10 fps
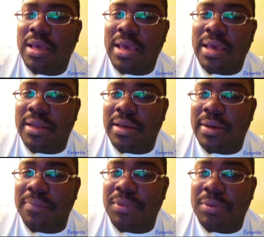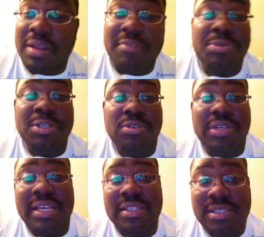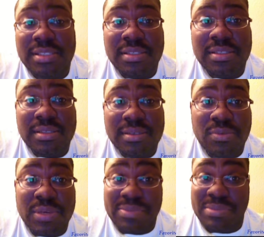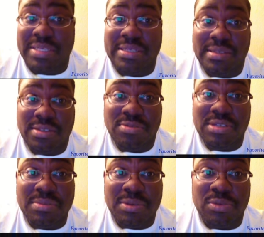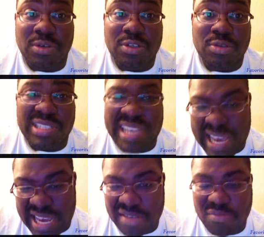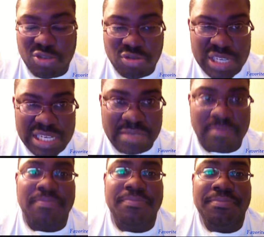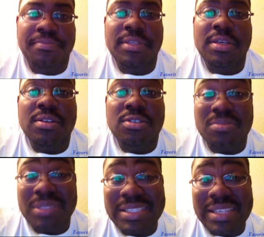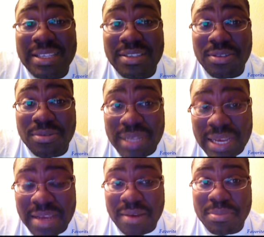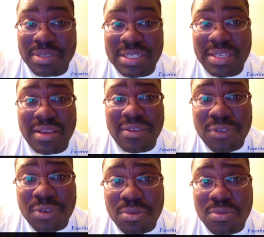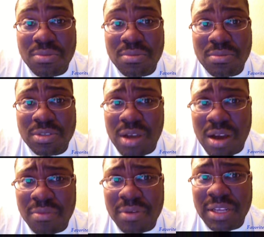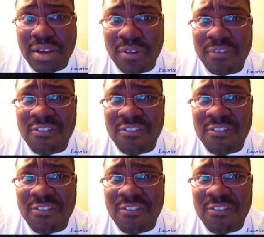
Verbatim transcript: And we're going to have a special guest with me streaming. We're going to do a tandem stream. So I'm just letting you know now. But see, if you was already on